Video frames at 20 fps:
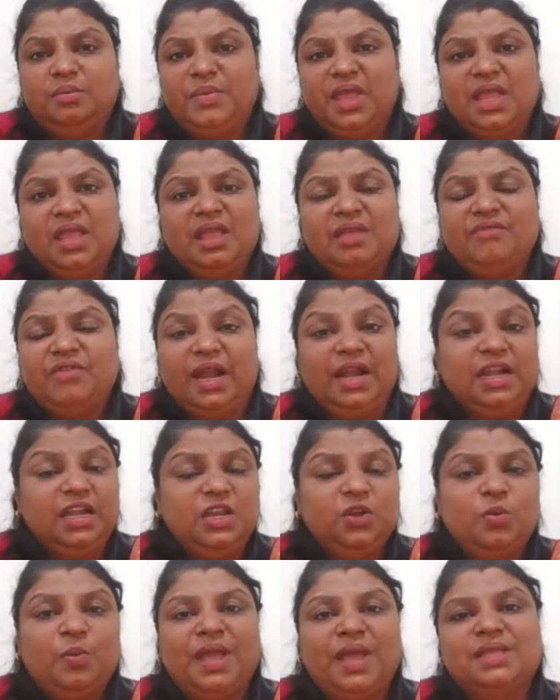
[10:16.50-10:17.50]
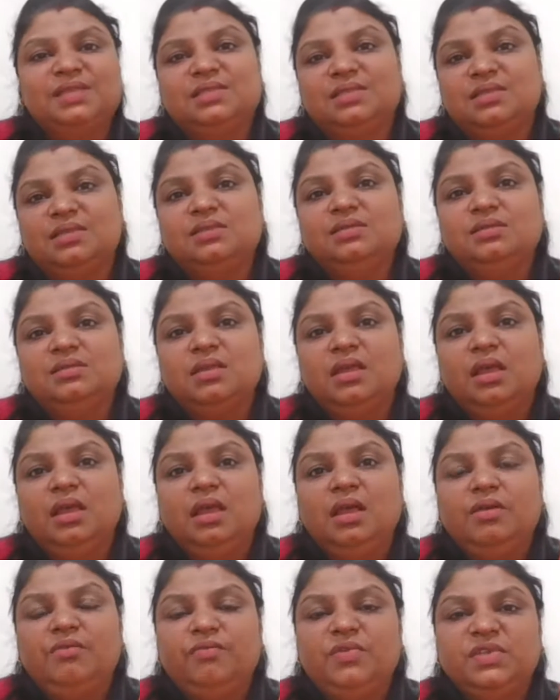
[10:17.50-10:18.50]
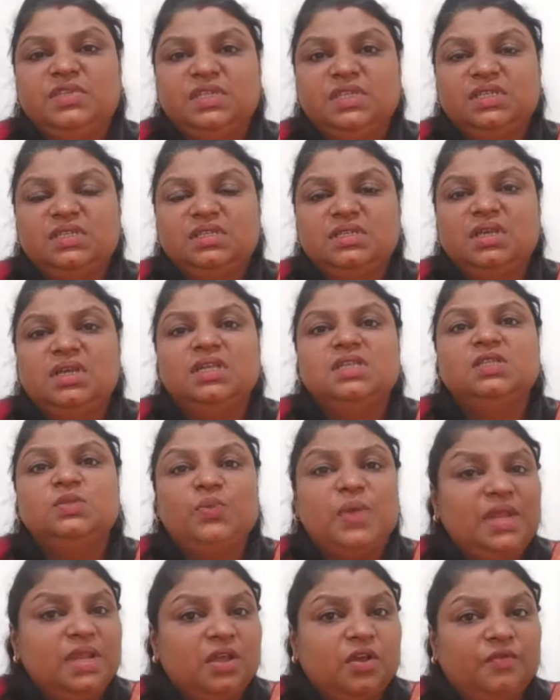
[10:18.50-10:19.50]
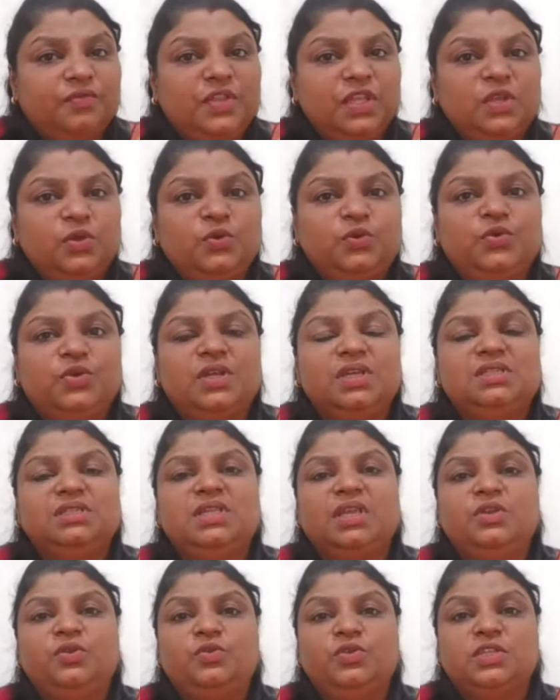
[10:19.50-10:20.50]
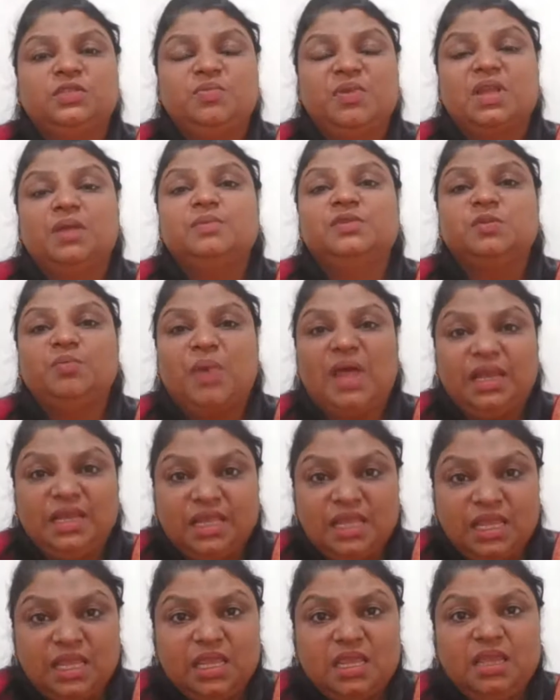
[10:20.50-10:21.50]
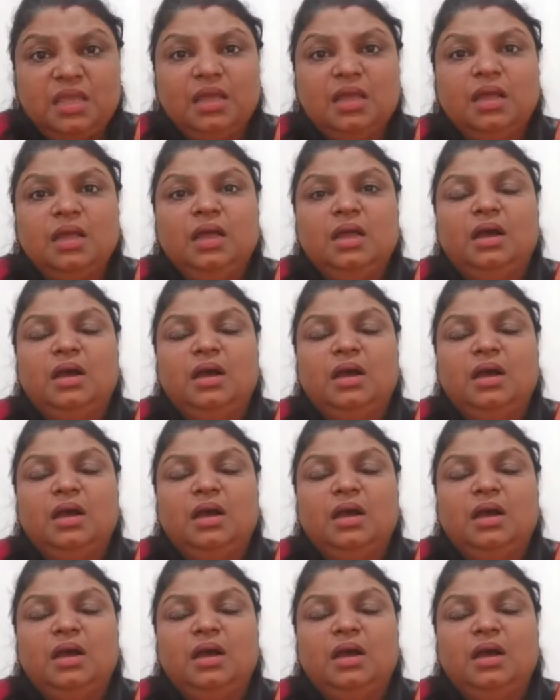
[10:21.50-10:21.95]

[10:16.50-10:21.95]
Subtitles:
may have adenomyosis, which is the swelling of the uterus. The uterus becomes bulky.